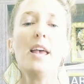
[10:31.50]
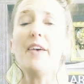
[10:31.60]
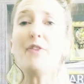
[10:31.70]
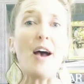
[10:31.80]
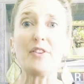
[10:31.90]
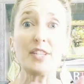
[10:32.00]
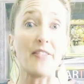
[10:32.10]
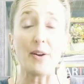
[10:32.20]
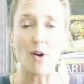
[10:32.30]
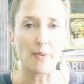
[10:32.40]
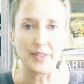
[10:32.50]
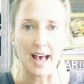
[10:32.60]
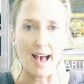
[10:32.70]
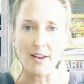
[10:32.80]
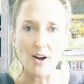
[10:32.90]
If you have, there's nothing wrong with
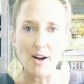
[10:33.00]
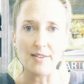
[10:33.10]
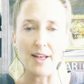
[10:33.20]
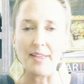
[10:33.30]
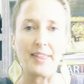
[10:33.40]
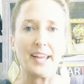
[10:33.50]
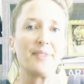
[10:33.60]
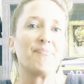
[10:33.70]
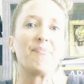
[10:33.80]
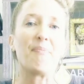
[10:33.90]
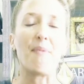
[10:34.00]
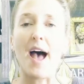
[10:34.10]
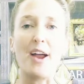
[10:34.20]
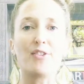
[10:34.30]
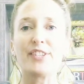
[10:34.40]
that at all.
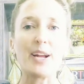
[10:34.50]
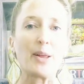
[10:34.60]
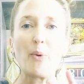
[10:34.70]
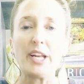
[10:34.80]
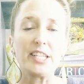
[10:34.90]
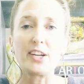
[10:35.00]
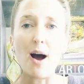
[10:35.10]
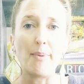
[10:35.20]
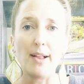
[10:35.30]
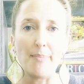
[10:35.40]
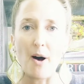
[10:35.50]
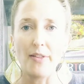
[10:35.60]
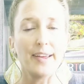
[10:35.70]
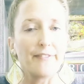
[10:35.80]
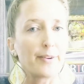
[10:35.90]
I understand wanting to gobble up
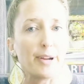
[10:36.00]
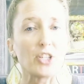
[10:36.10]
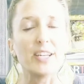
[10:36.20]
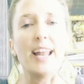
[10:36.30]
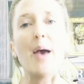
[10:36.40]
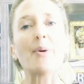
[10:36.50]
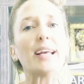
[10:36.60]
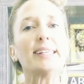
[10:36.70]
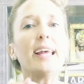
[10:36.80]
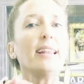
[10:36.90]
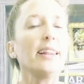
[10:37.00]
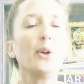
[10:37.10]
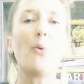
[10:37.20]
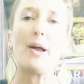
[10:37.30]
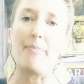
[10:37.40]
all the information. And when I say
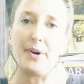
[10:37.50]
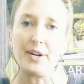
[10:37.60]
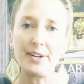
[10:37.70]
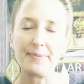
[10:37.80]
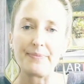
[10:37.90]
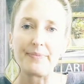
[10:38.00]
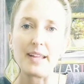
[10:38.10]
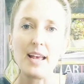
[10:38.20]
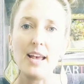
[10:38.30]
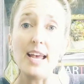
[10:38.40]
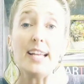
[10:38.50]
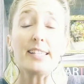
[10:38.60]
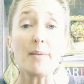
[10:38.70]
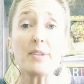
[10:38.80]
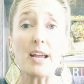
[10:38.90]
little white book,
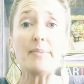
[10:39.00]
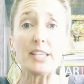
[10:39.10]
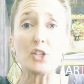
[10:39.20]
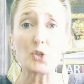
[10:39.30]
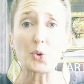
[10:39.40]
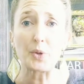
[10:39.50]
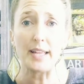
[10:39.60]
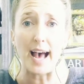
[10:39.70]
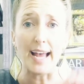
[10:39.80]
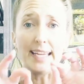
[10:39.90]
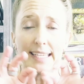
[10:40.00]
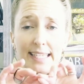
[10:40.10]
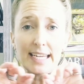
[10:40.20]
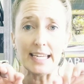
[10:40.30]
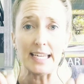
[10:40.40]
it sometimes is truly that.
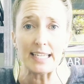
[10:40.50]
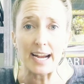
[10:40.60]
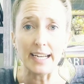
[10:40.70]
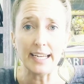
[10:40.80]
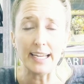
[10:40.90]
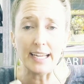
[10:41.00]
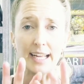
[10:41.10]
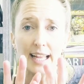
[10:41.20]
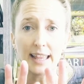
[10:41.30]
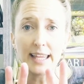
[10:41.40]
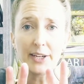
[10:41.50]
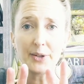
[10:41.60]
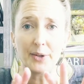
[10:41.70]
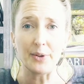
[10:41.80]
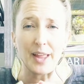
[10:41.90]
Teeny tiny
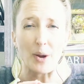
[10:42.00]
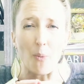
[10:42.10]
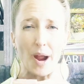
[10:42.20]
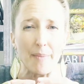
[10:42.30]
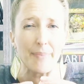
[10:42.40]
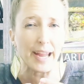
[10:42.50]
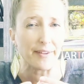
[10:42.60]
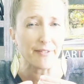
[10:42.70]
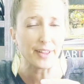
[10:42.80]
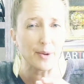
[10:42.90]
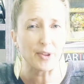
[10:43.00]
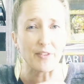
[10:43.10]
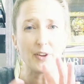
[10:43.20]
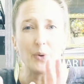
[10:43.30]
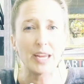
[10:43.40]
little white pamphlet with
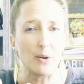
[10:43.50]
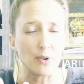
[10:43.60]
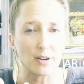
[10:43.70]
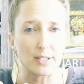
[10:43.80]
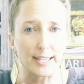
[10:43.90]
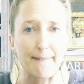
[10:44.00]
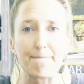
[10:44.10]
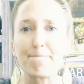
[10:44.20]
a few keywords.